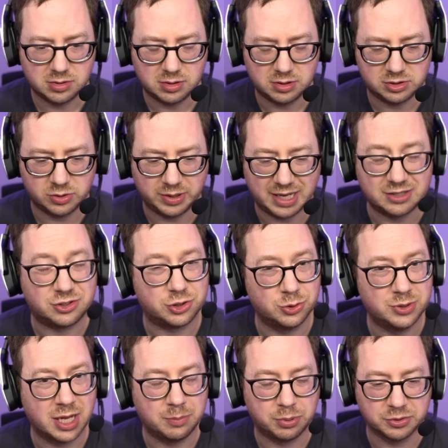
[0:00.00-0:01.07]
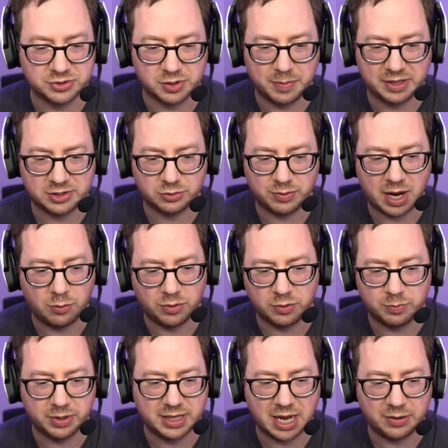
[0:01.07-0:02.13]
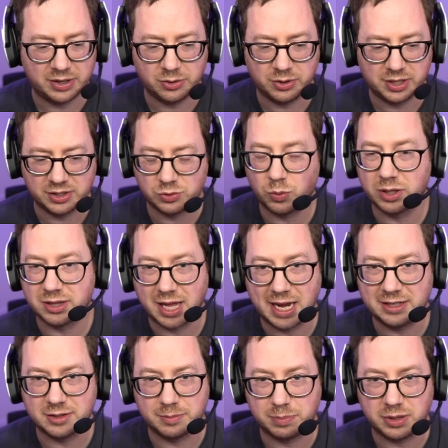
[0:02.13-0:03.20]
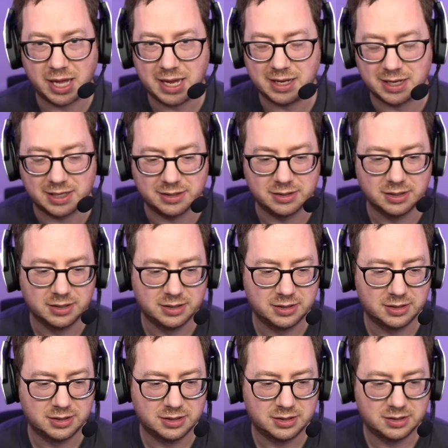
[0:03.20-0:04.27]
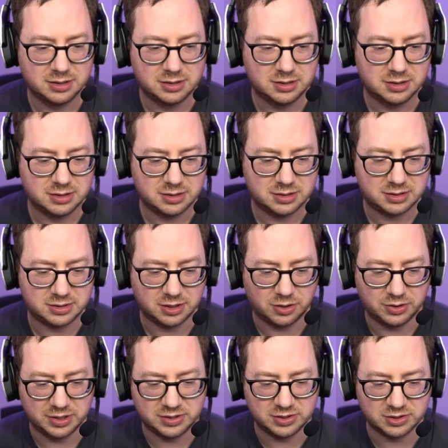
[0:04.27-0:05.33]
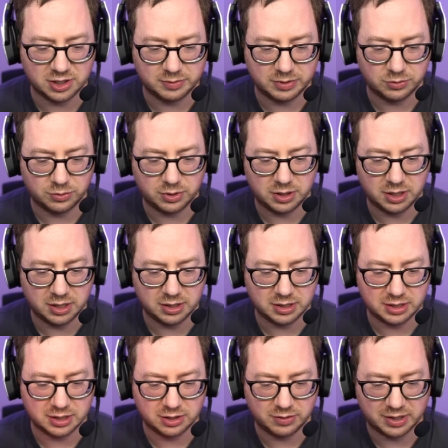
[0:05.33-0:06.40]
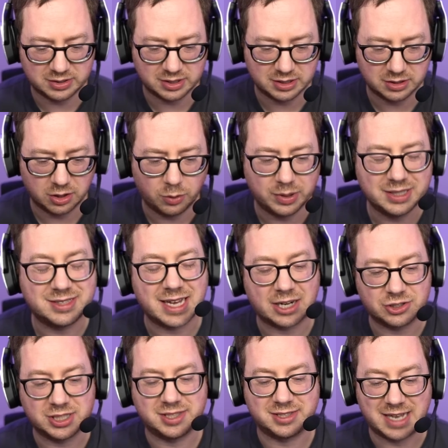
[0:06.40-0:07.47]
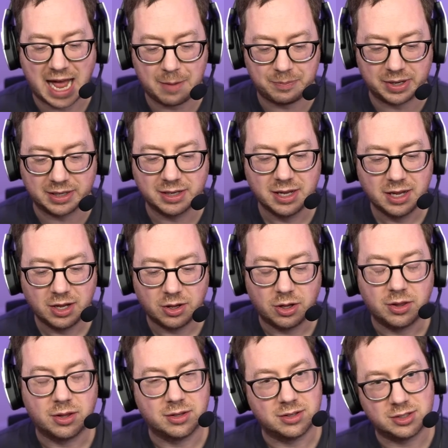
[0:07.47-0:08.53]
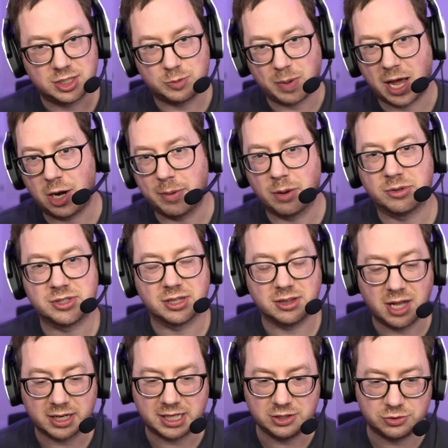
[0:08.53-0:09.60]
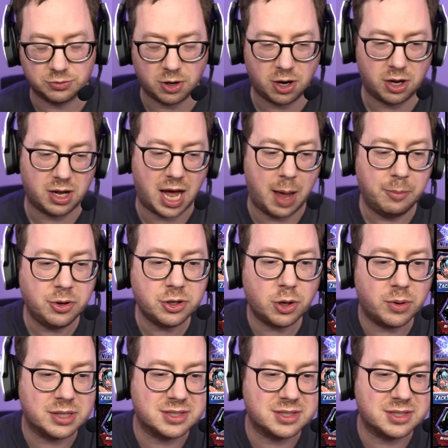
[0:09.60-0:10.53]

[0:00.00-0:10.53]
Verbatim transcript: So he has two Deadpools to mess around with, but now he only has one lane to play in so this is going to be really interesting. Oh, he's actually snapping. Spider-Man was a lucky draw. I'm going to go ahead and